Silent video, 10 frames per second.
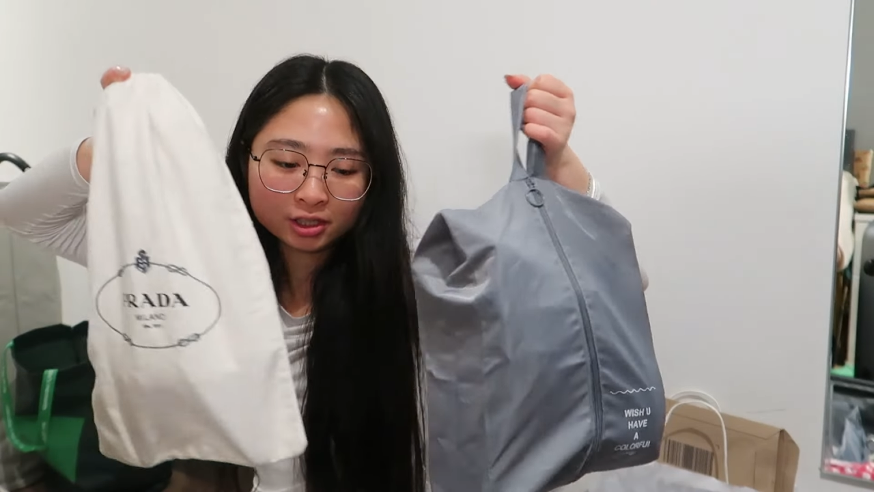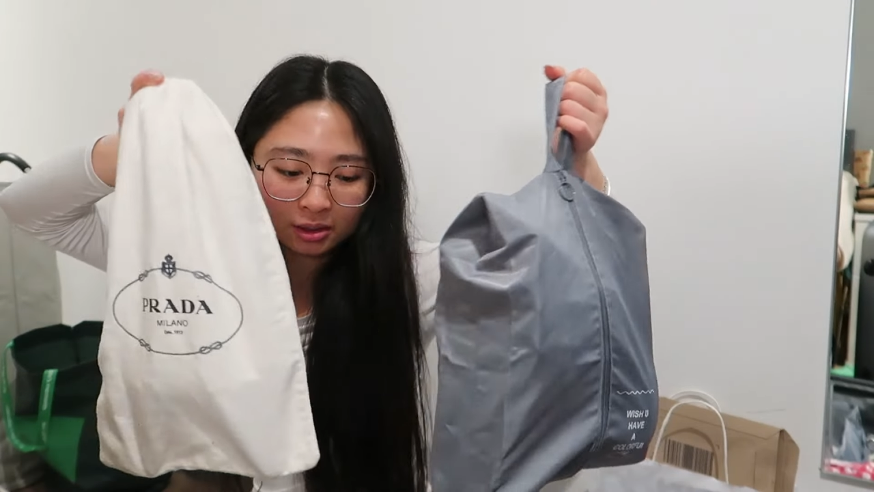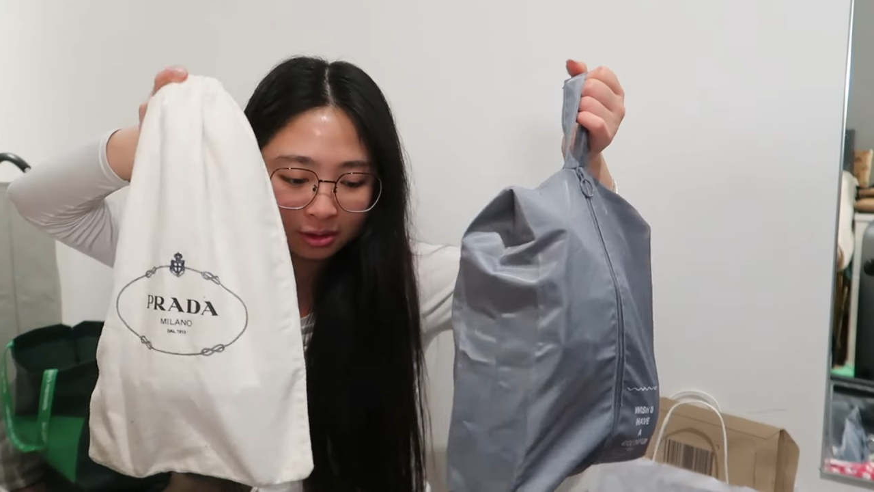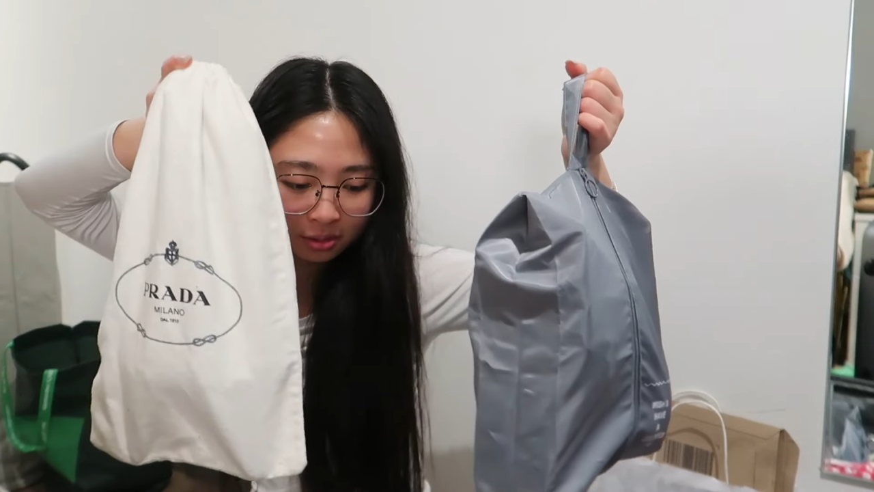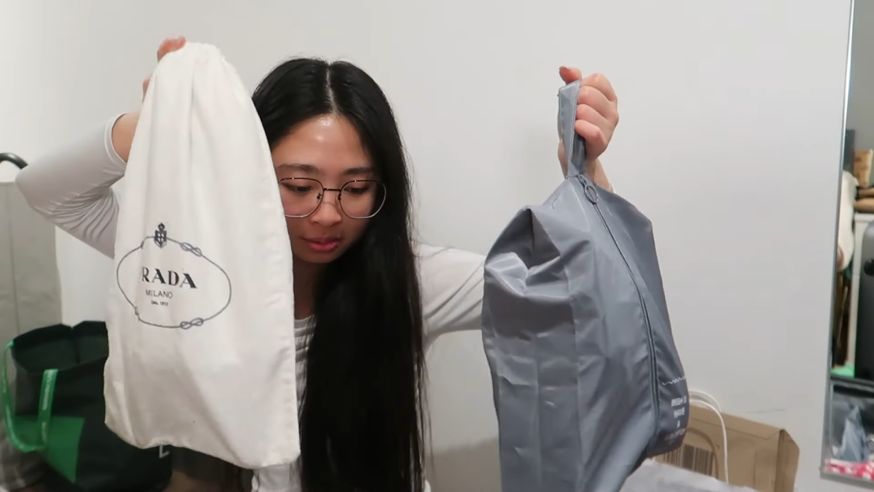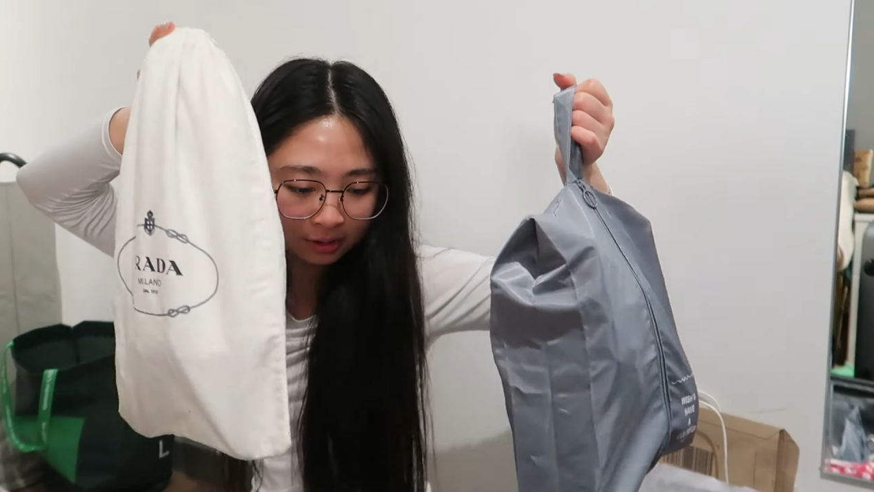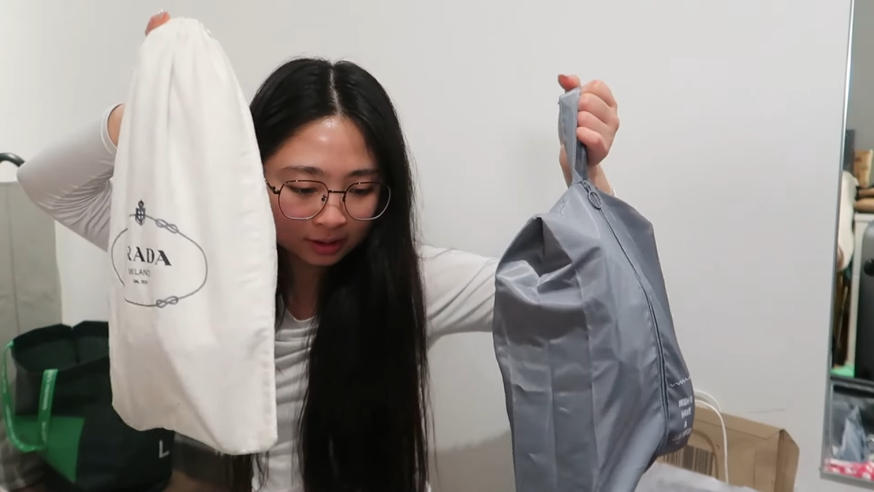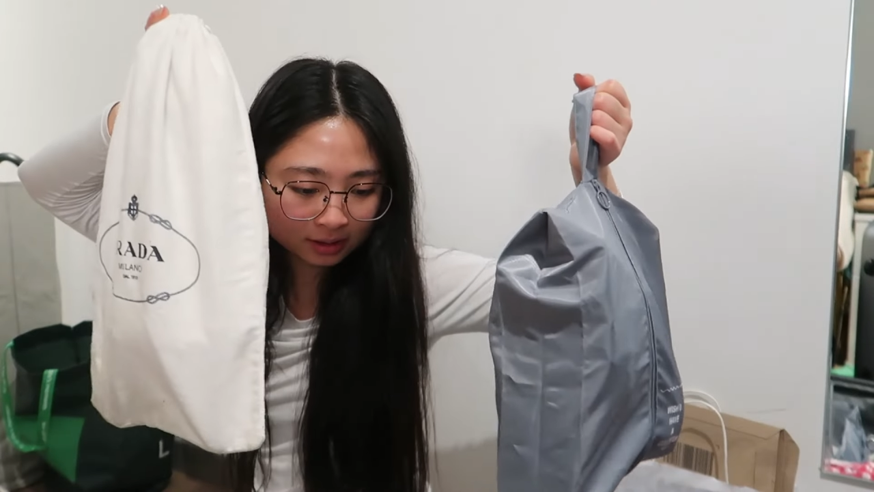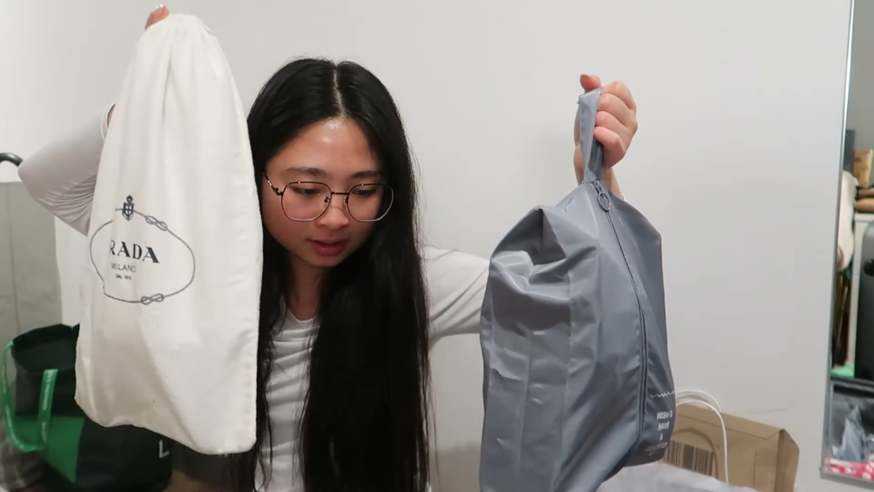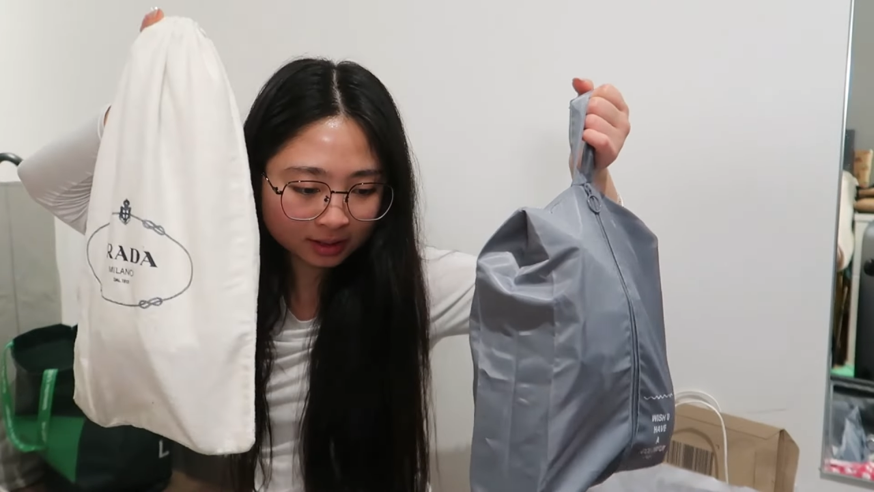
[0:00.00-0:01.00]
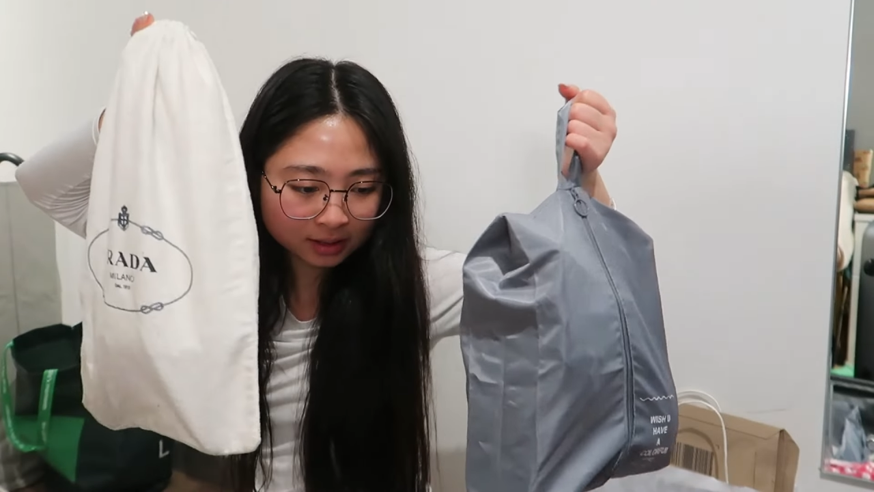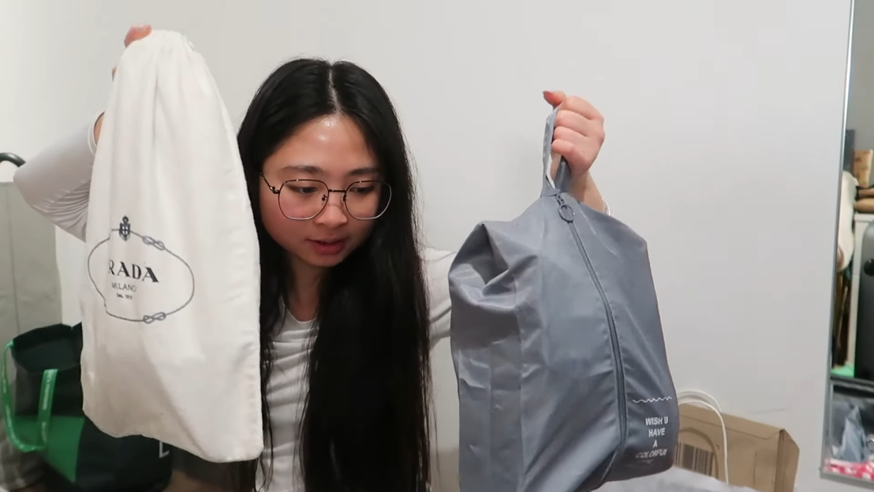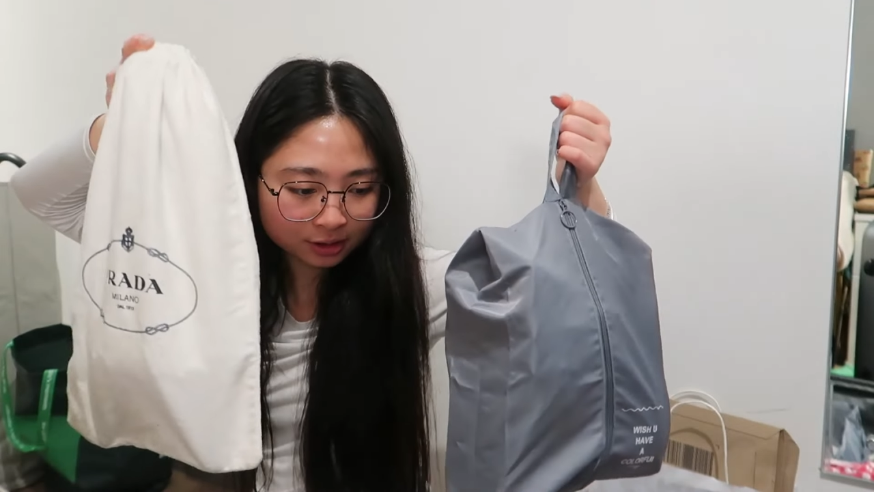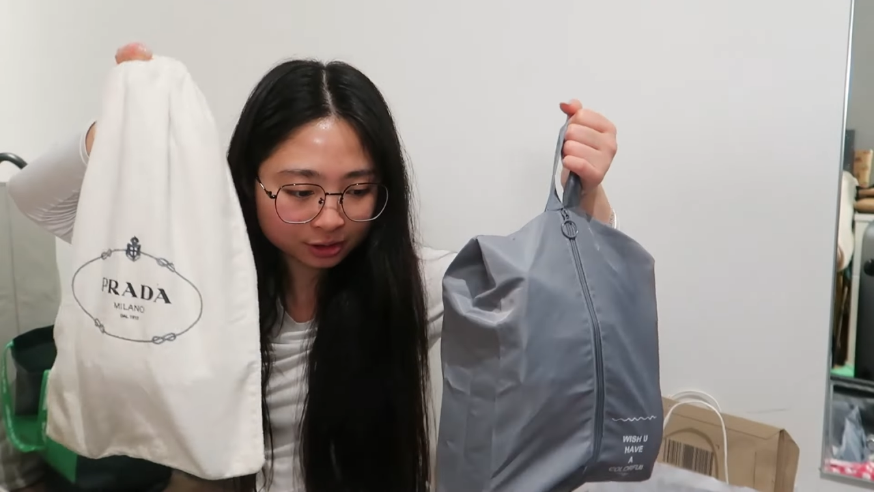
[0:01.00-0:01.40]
So I'm gonna put these